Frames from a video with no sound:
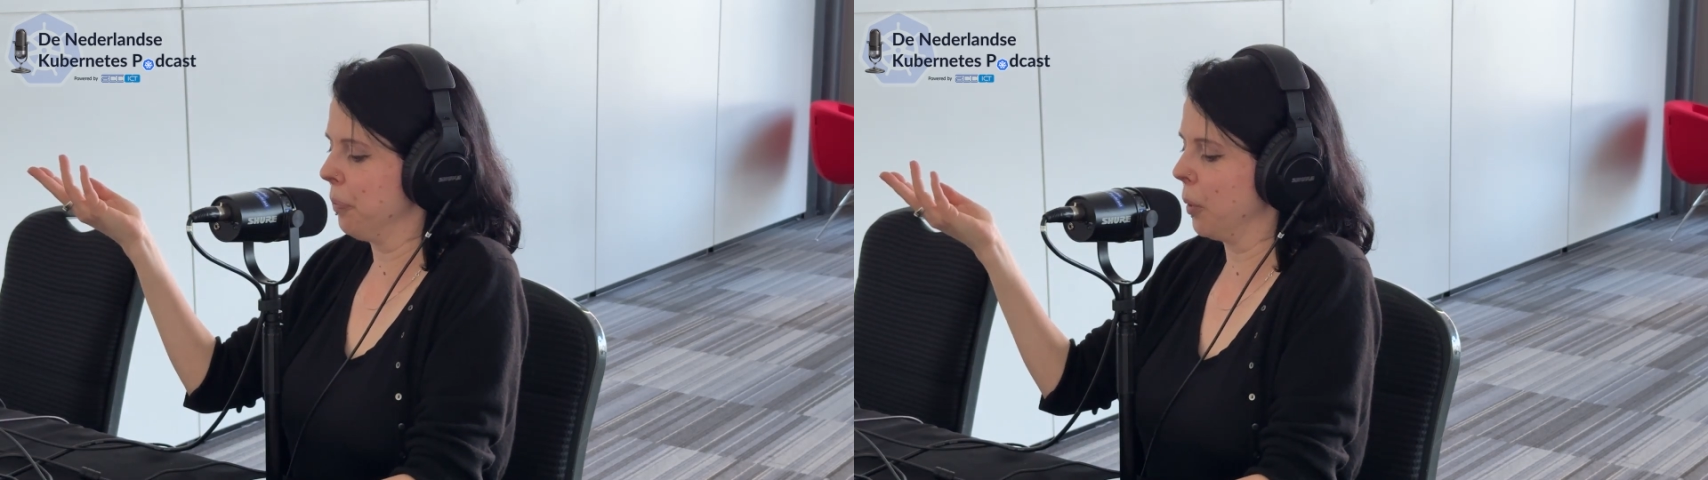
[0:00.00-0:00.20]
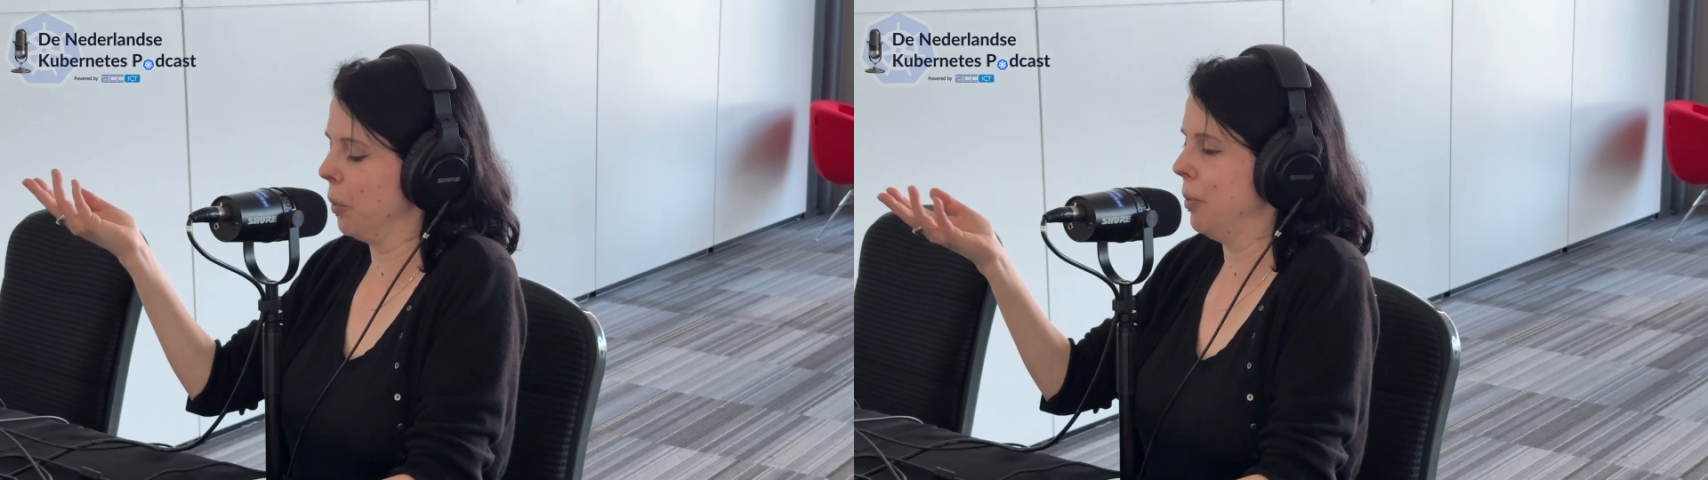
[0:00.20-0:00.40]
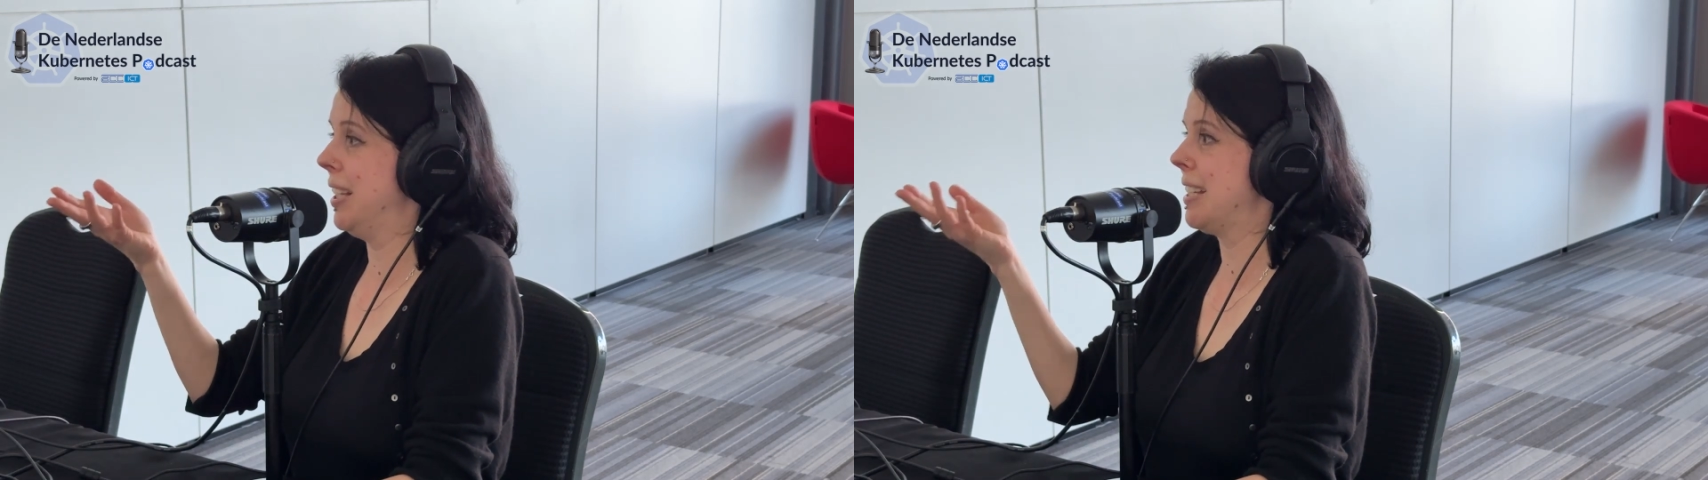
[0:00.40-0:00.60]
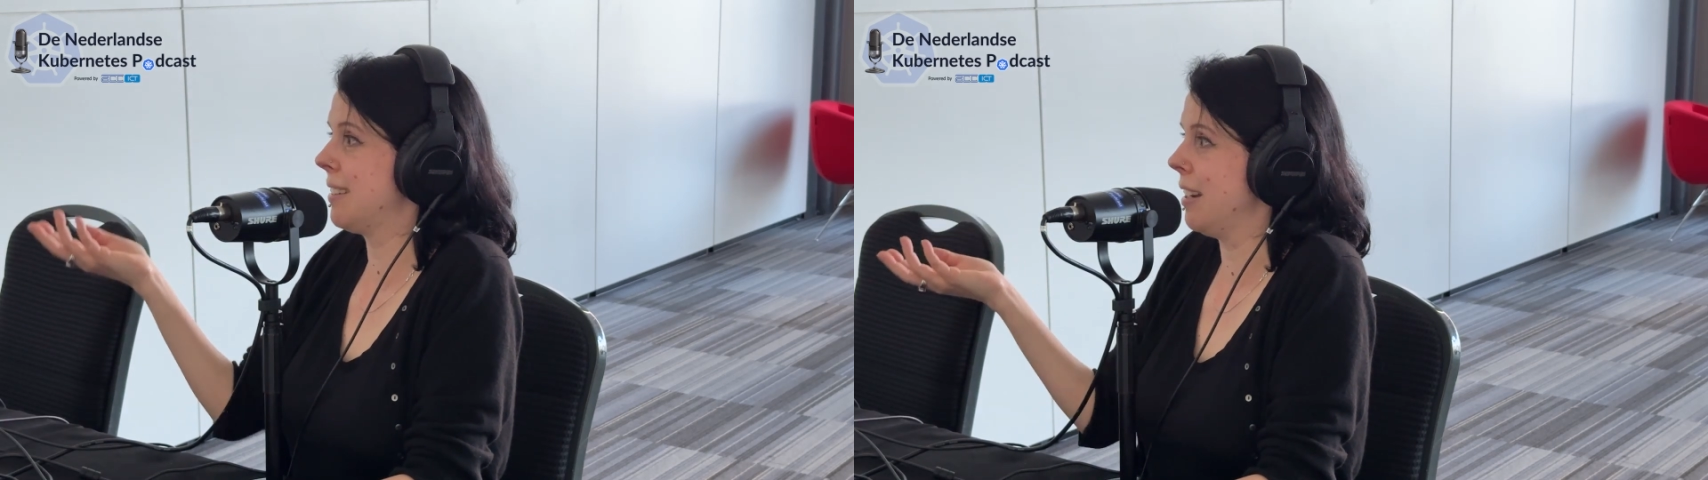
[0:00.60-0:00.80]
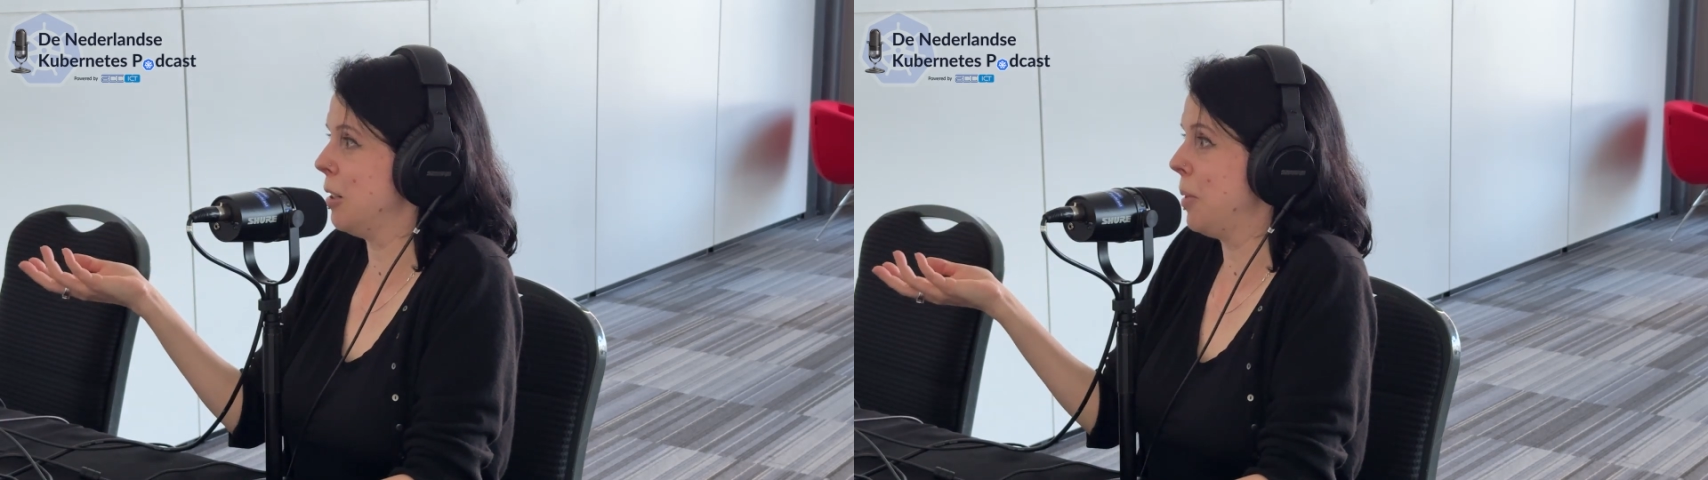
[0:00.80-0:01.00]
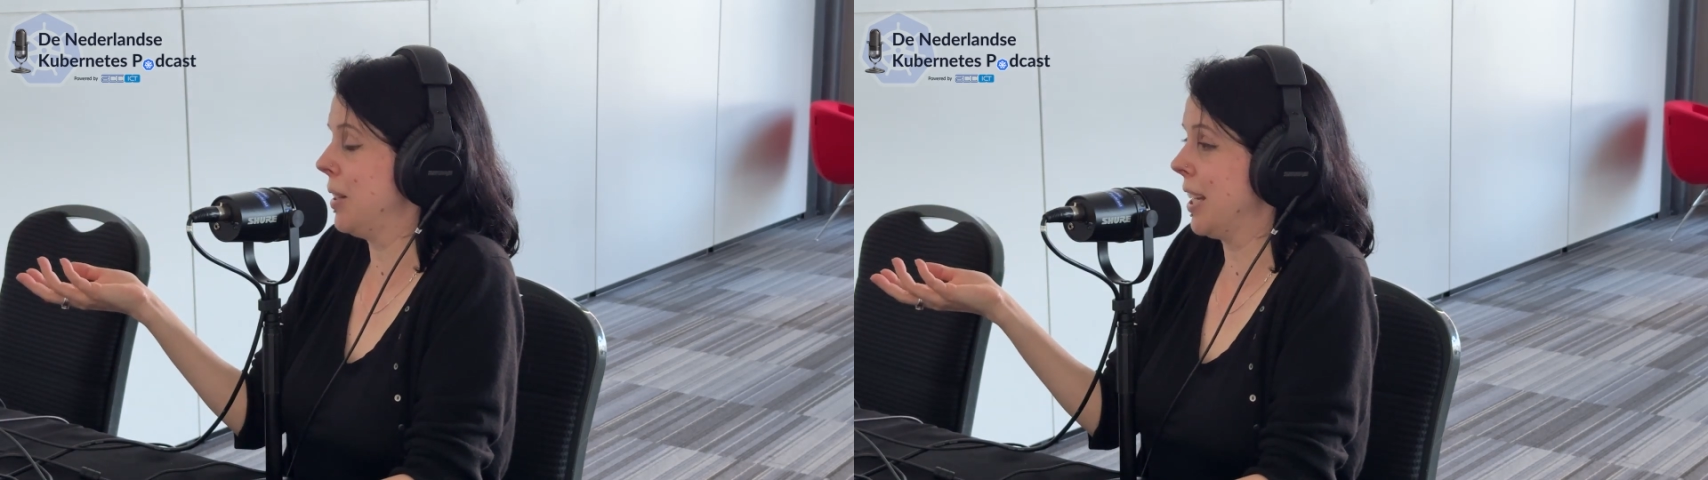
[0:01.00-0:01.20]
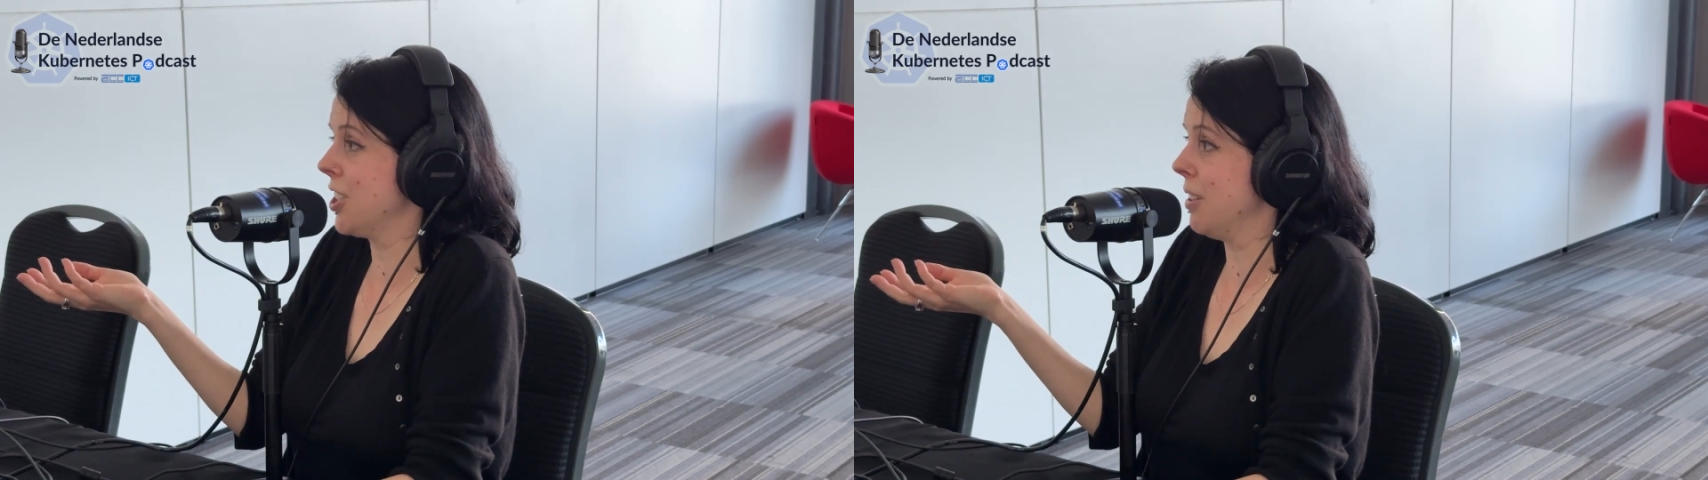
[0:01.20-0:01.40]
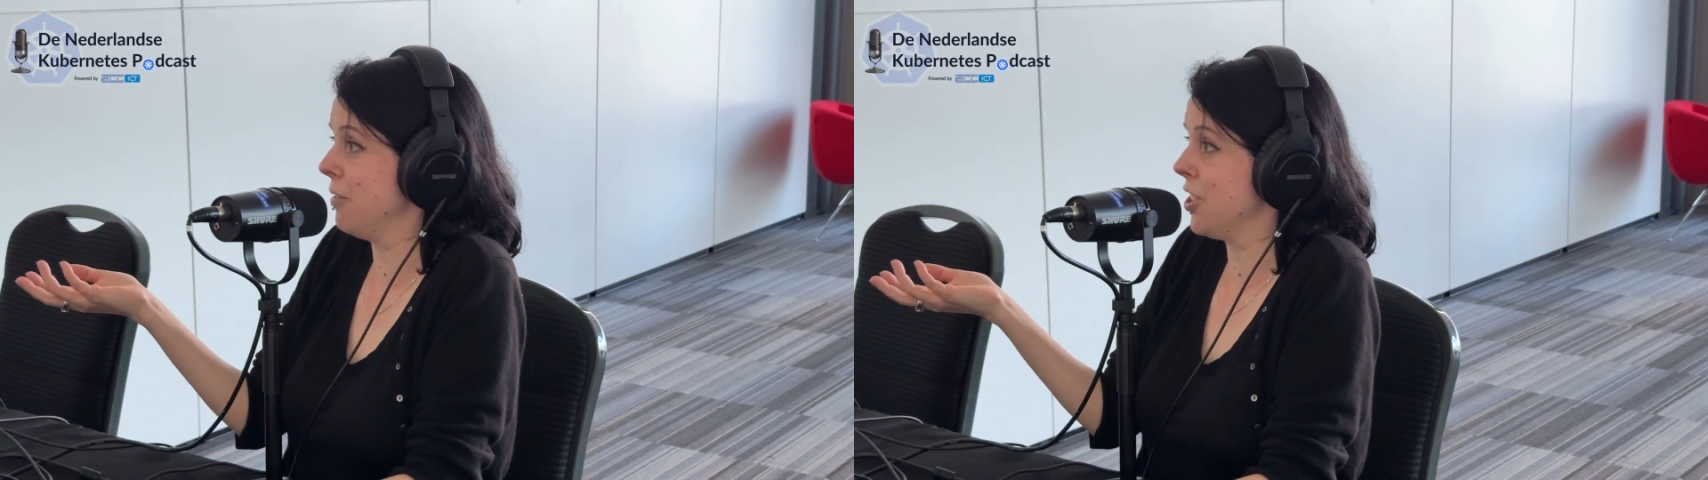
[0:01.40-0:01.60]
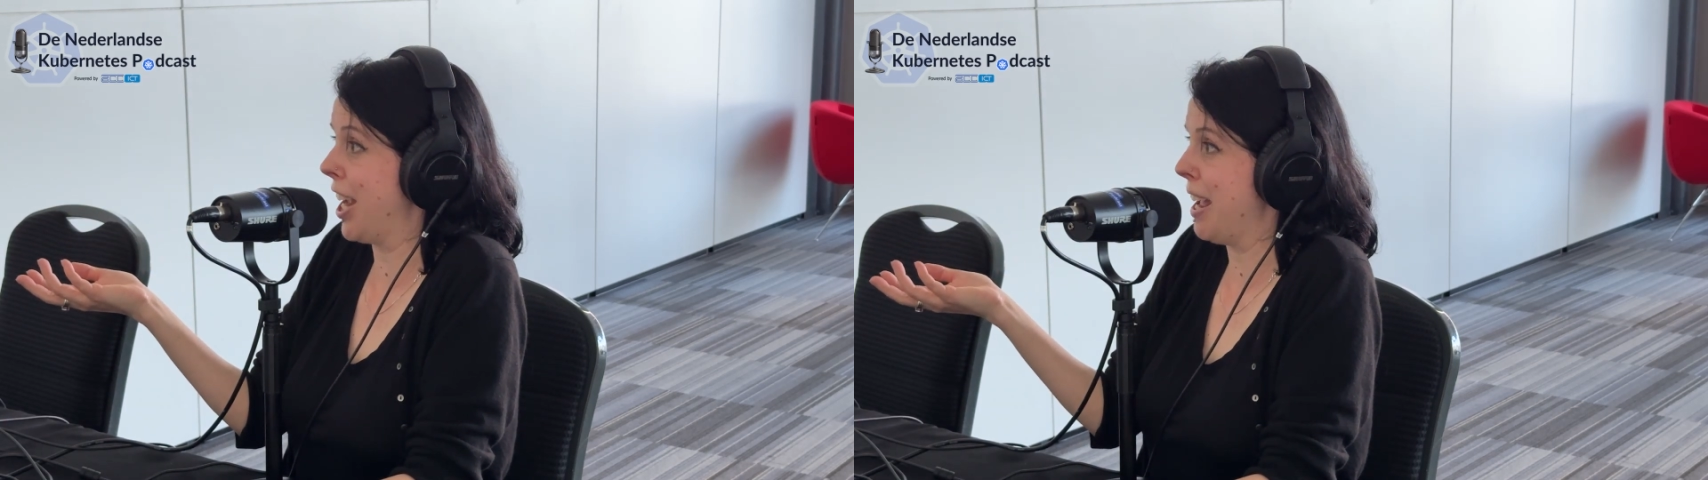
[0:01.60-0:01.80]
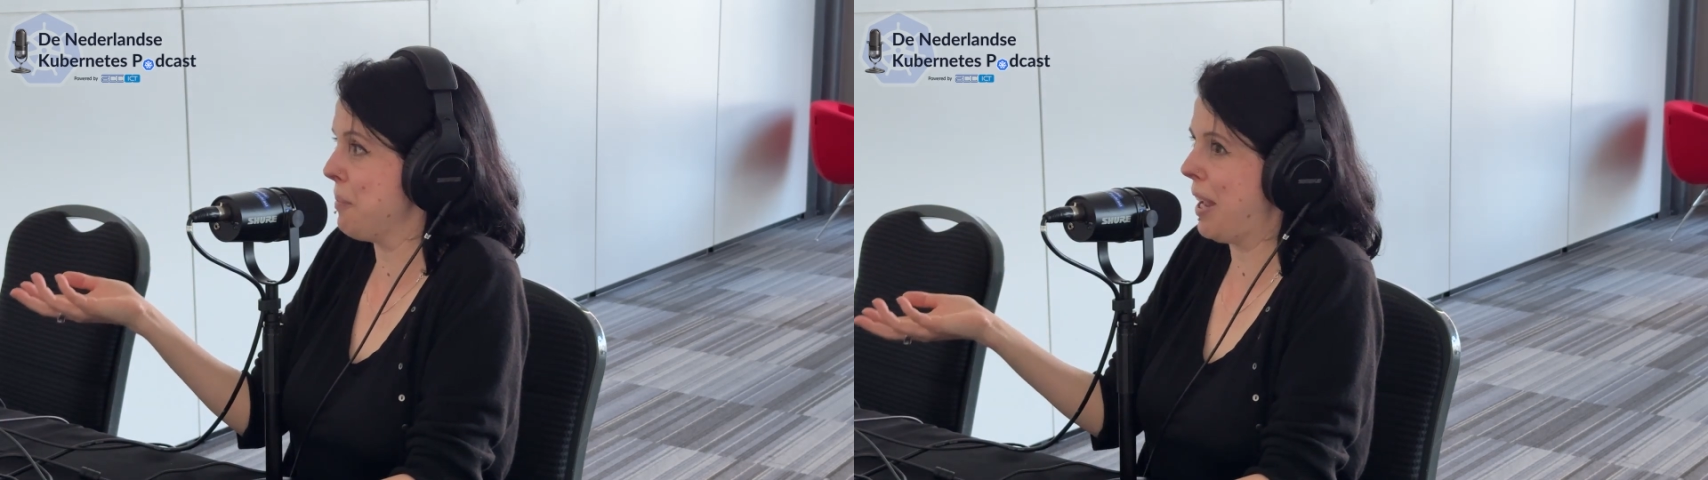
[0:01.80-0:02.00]
we're really excited about
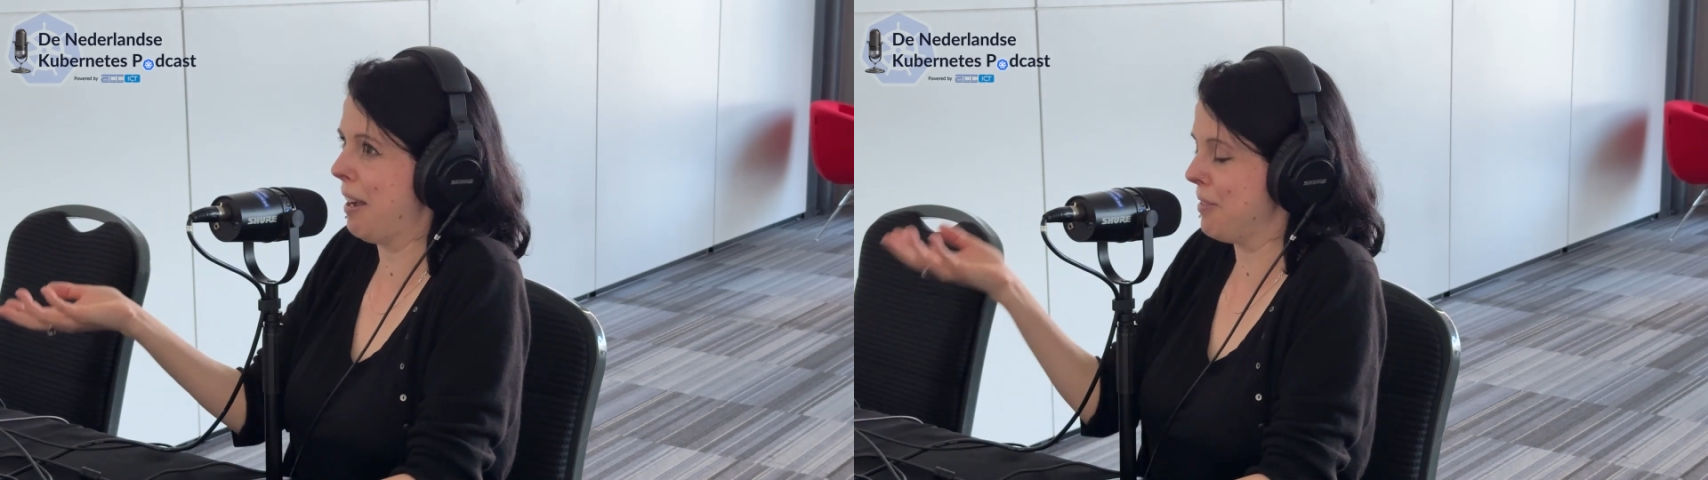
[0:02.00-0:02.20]
LangChain4j, and we have